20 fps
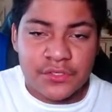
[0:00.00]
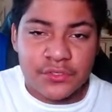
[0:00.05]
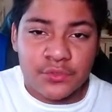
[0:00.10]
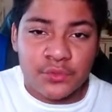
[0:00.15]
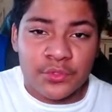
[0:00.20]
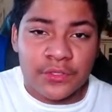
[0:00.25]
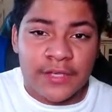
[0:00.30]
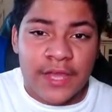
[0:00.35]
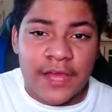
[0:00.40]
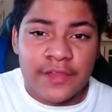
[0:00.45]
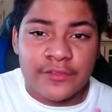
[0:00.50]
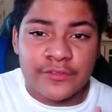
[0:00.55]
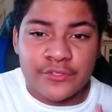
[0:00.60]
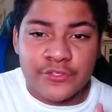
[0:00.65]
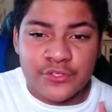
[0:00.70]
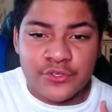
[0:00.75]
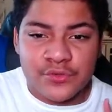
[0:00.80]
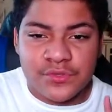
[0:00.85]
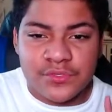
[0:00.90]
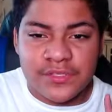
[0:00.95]
You can either
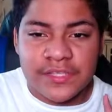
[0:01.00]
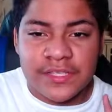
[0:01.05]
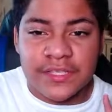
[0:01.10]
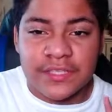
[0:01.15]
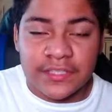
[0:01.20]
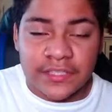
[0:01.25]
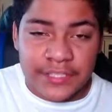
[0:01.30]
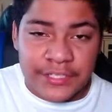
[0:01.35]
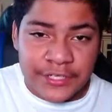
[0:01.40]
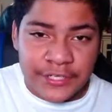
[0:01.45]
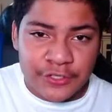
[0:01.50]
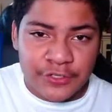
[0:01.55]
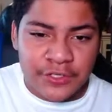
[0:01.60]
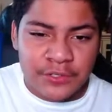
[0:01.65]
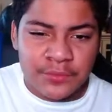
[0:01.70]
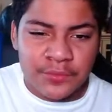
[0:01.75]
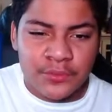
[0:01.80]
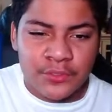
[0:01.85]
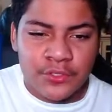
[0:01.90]
choose the linear input